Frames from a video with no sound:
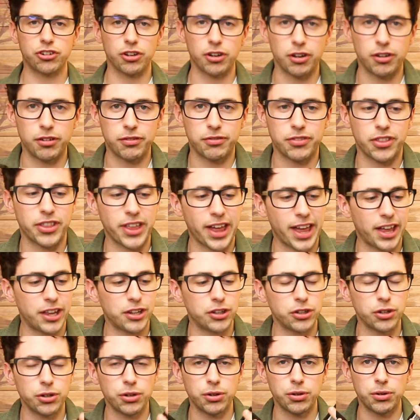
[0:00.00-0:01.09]
of their
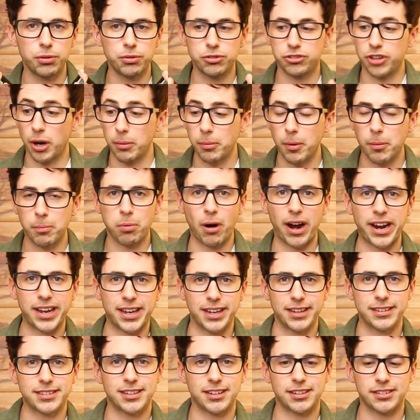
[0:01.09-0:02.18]
new double
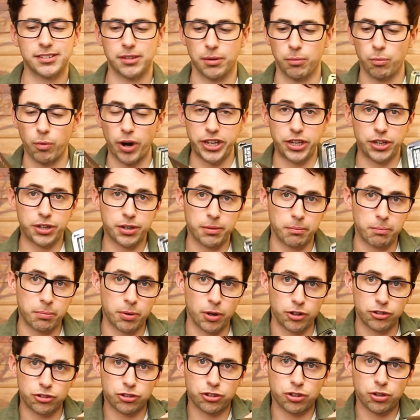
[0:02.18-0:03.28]
bracket system where you can
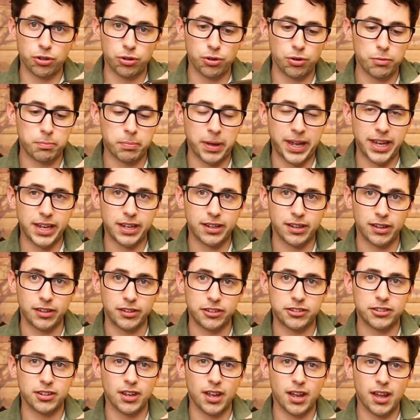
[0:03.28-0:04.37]
put two
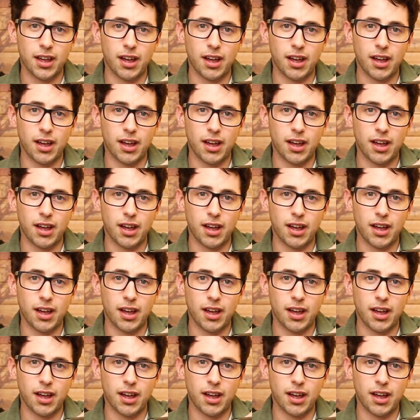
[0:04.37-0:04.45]
Pikas